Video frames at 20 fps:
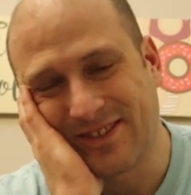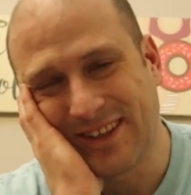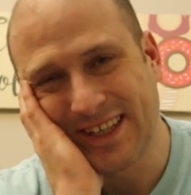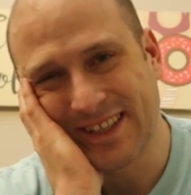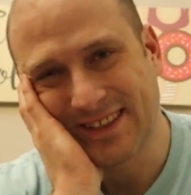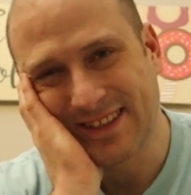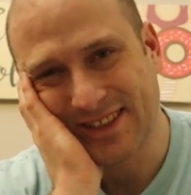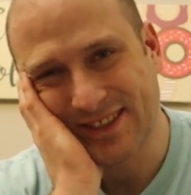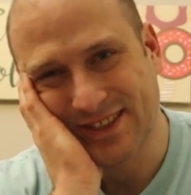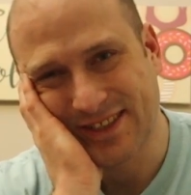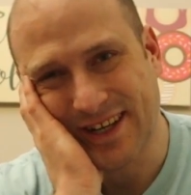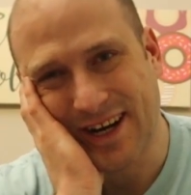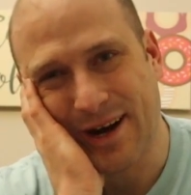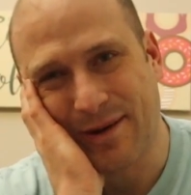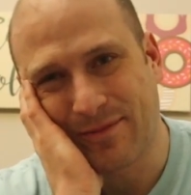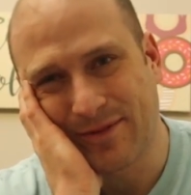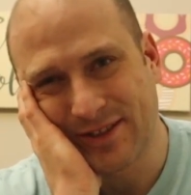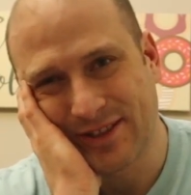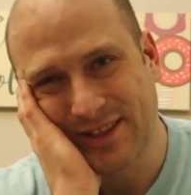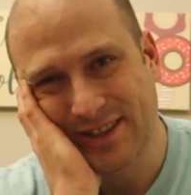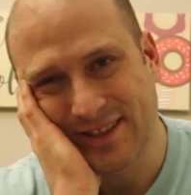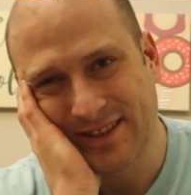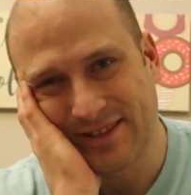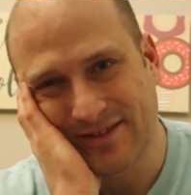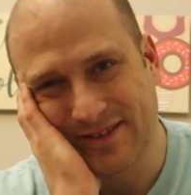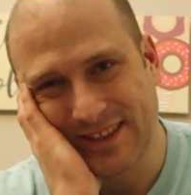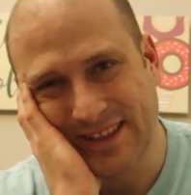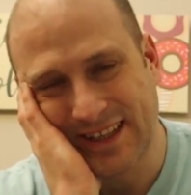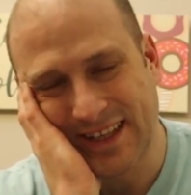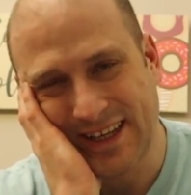razor sharp, which I
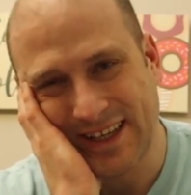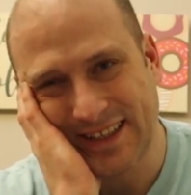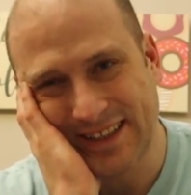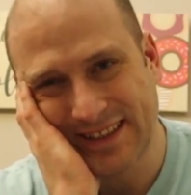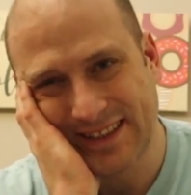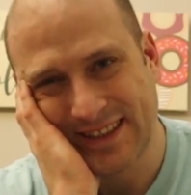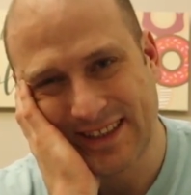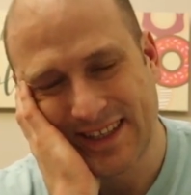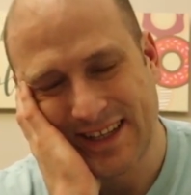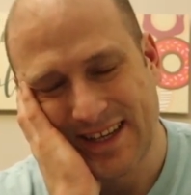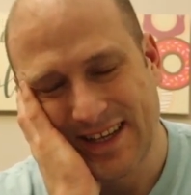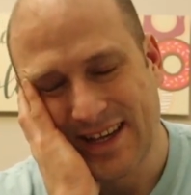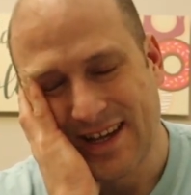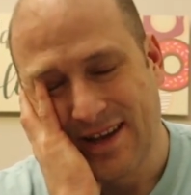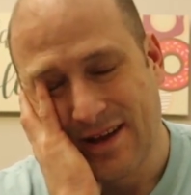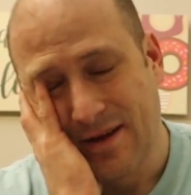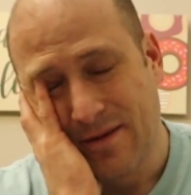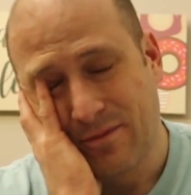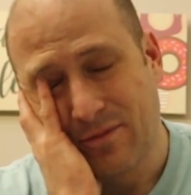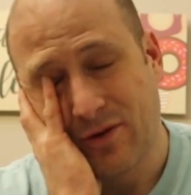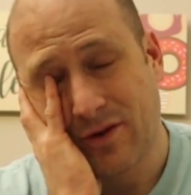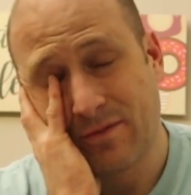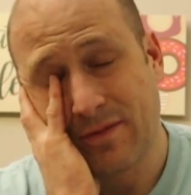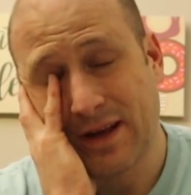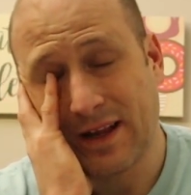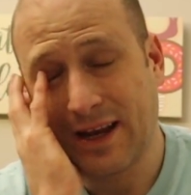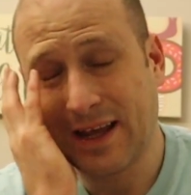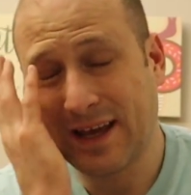didn't realize. Put my